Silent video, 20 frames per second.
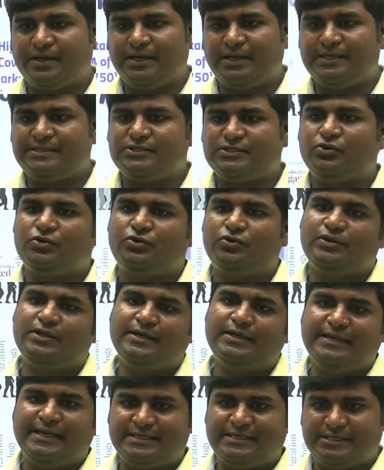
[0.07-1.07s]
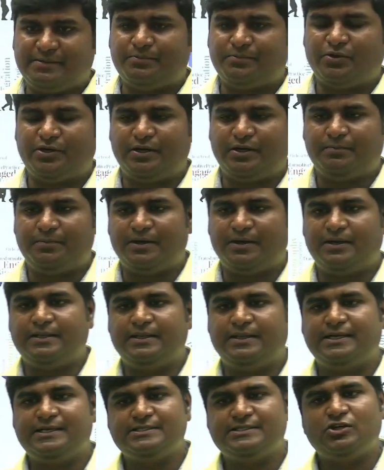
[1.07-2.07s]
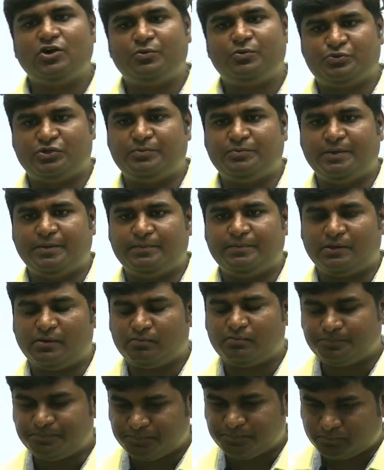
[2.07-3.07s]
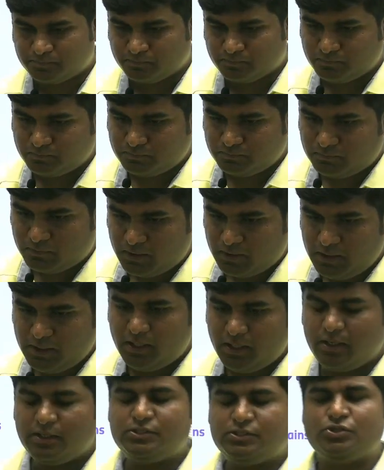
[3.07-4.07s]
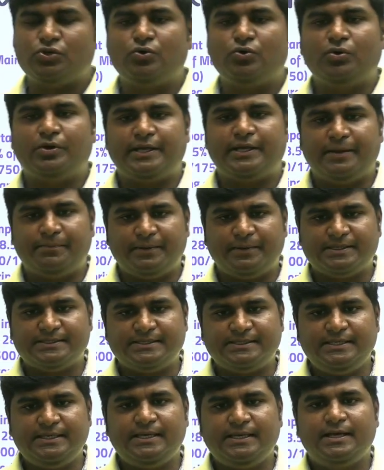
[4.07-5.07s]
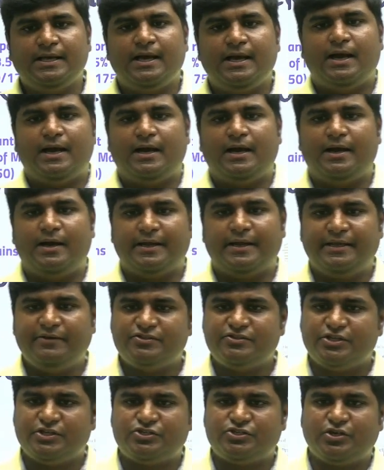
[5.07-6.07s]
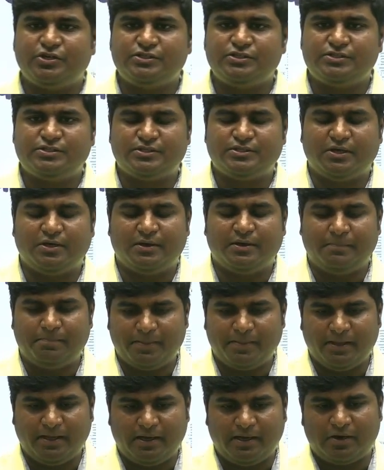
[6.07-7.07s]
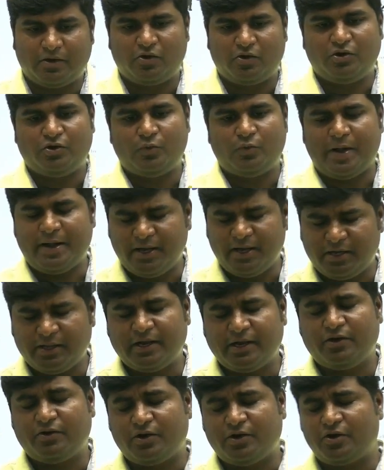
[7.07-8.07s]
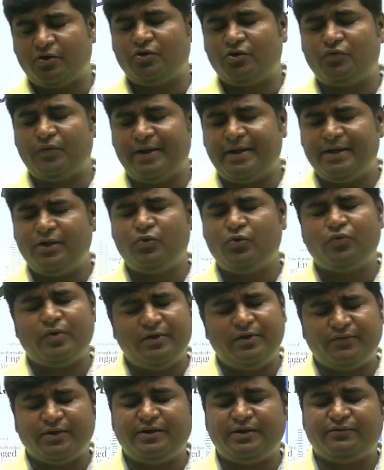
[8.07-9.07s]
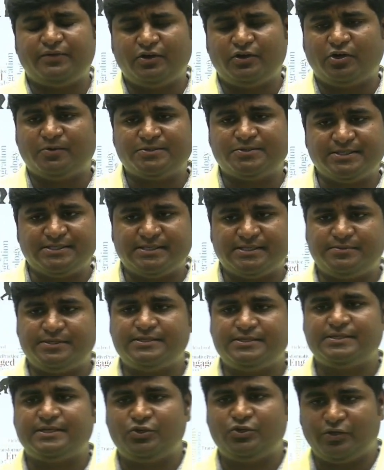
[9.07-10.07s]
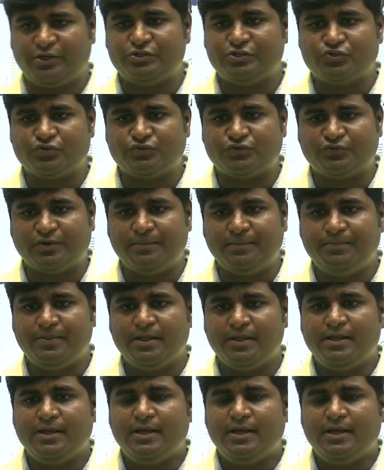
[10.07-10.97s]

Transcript: let's go to the next important part, that is the optional paper. So KPSC gives you a choice, around 20 to 25 different optional subjects that you can choose from.